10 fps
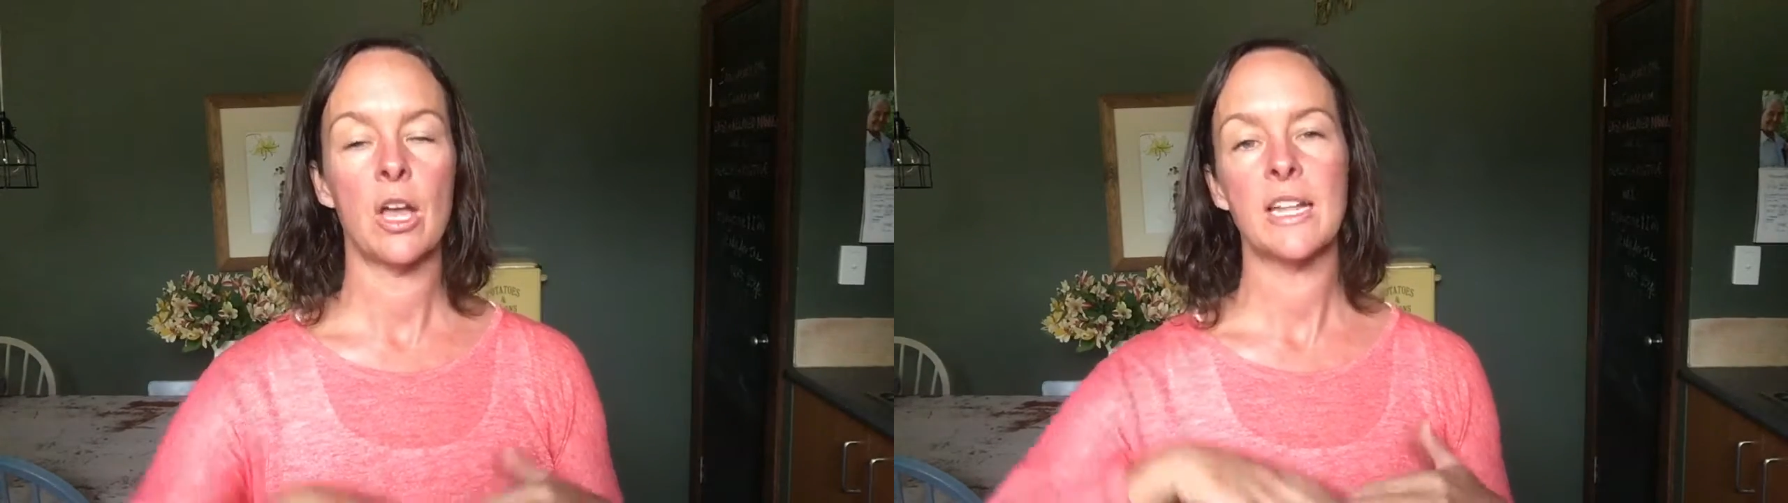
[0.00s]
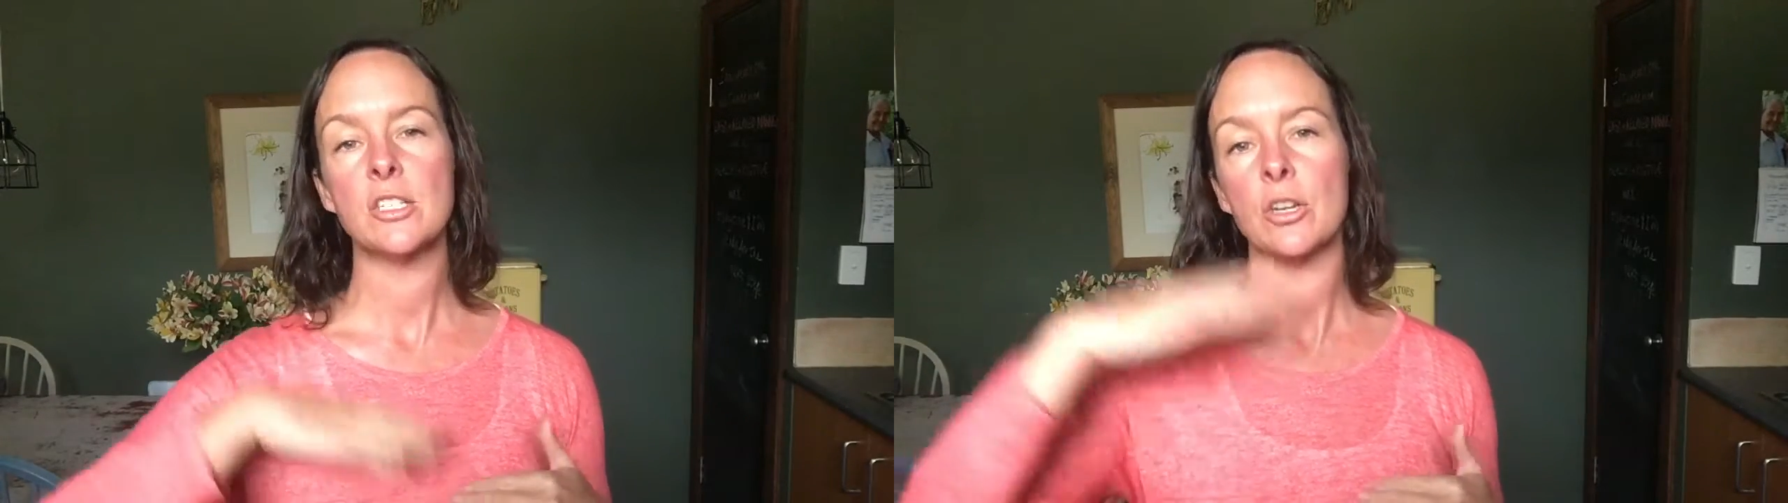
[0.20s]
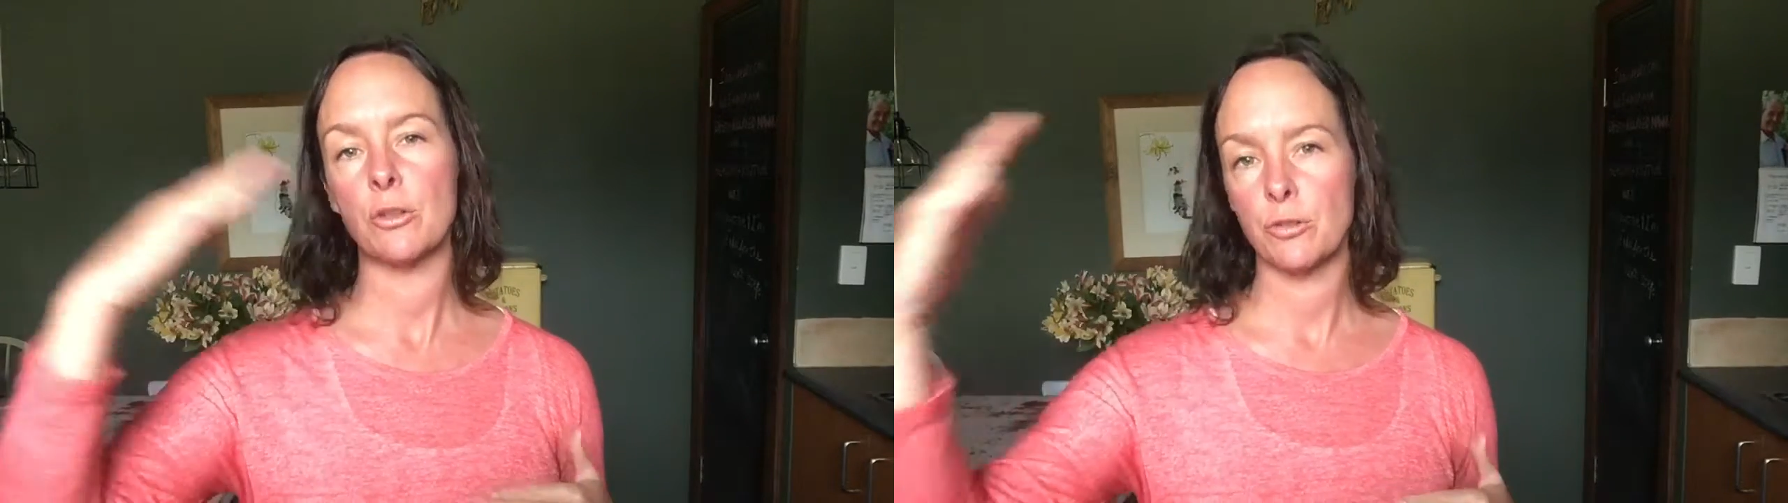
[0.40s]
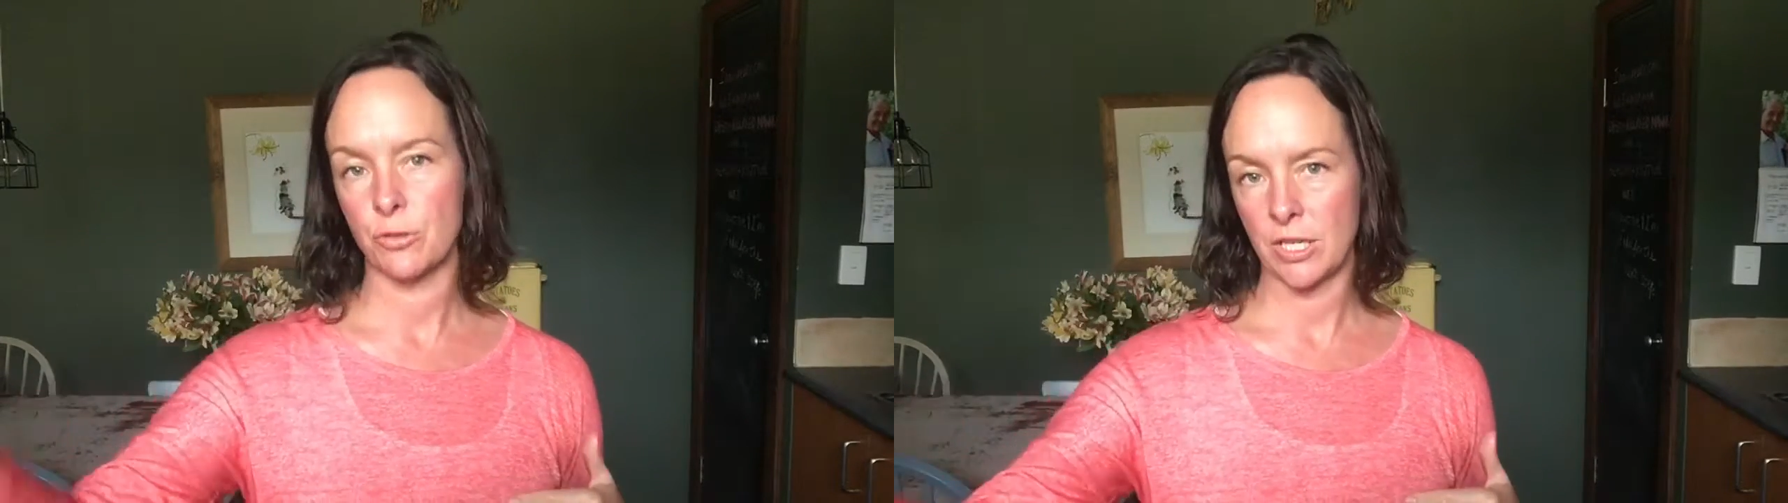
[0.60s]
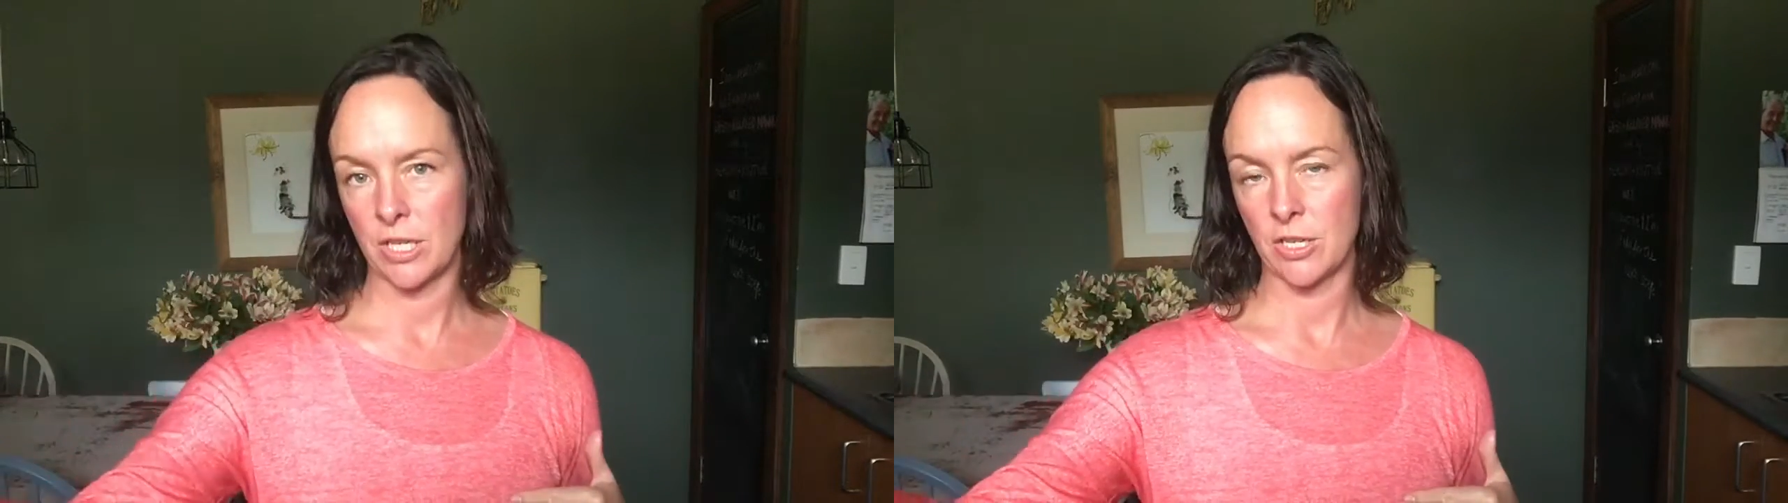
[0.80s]
Let's go
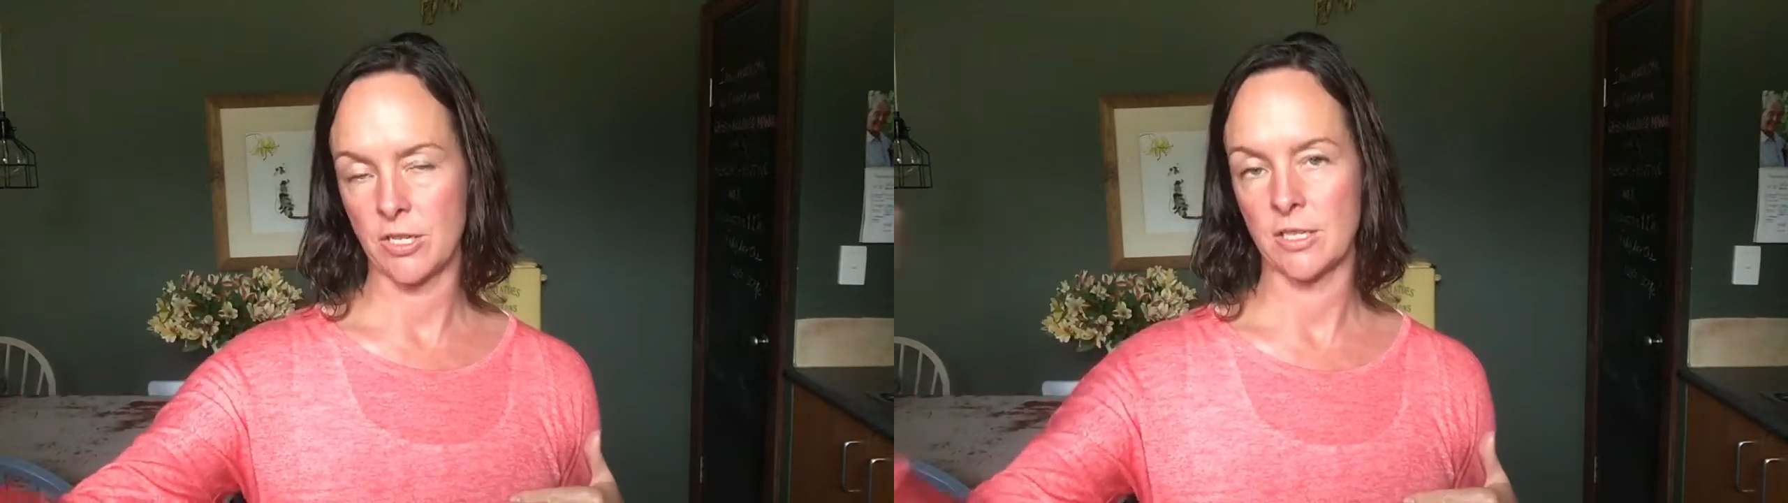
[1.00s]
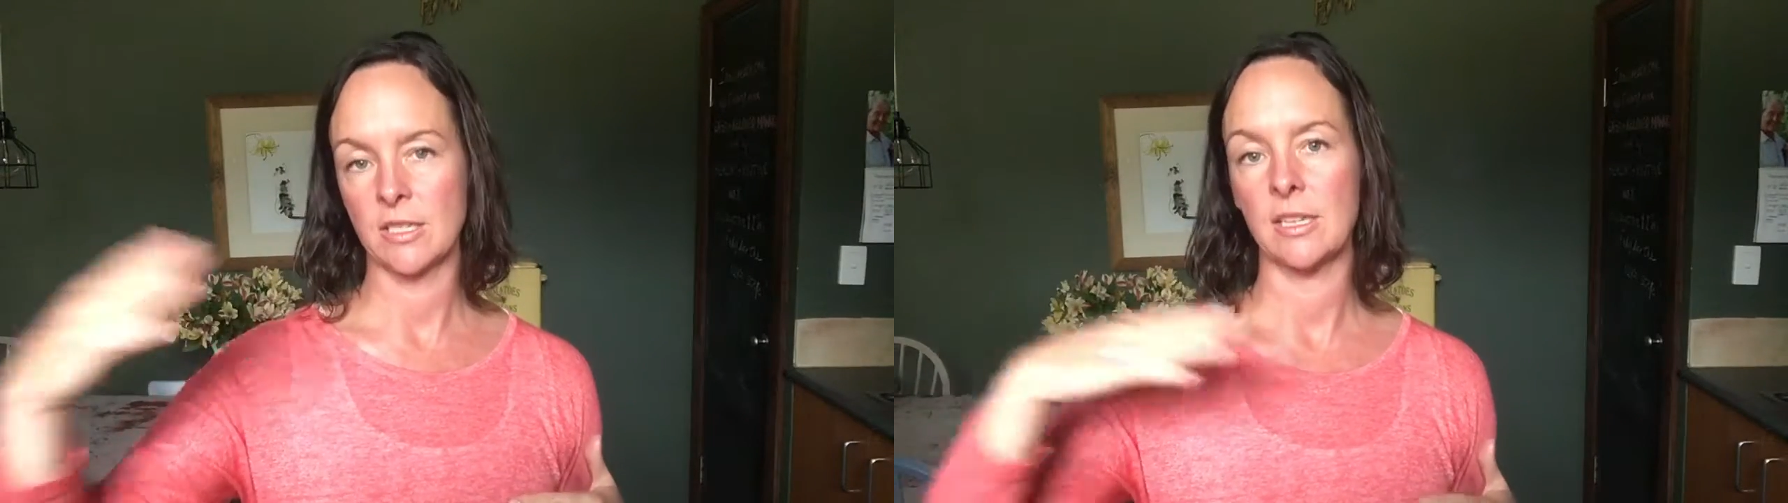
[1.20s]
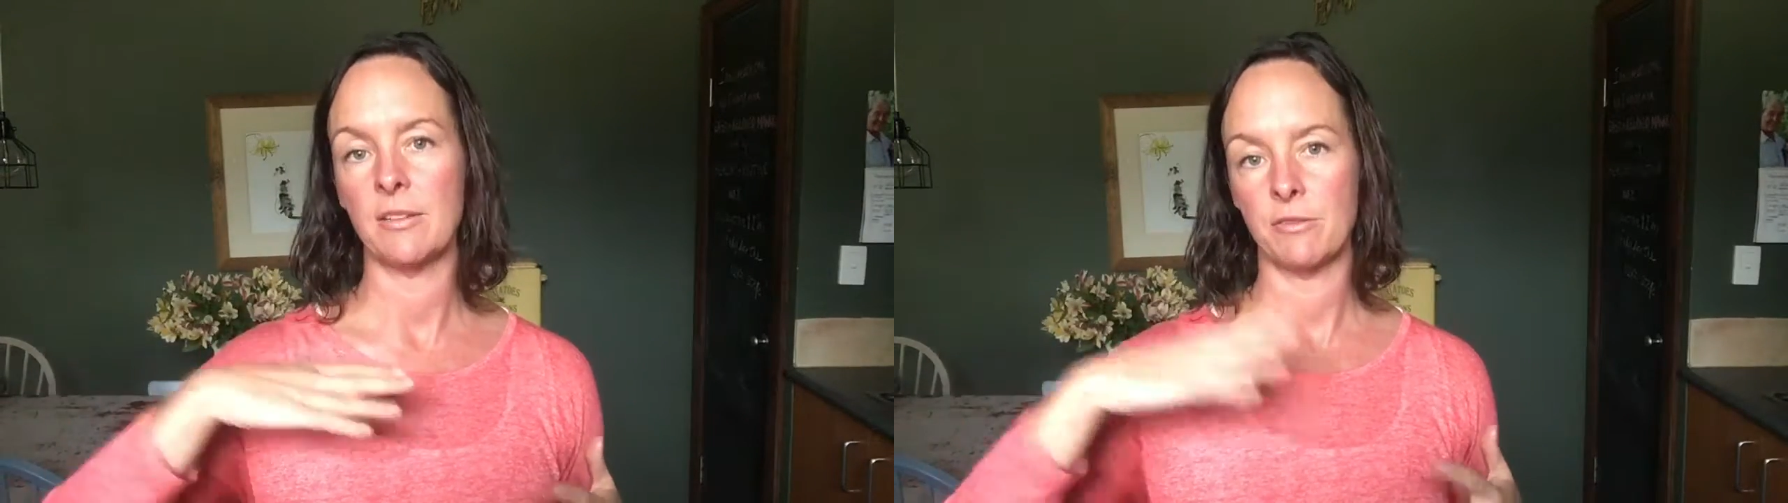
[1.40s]
3 years